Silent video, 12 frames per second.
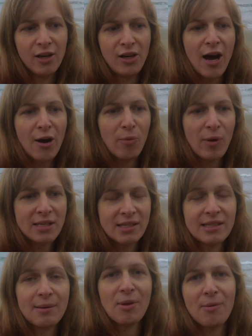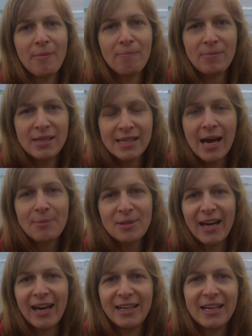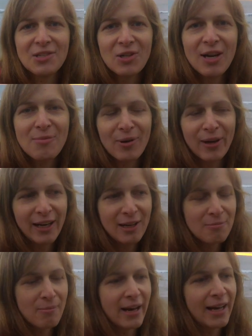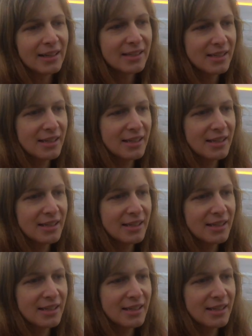not risk some of the mishaps I had yesterday morning, but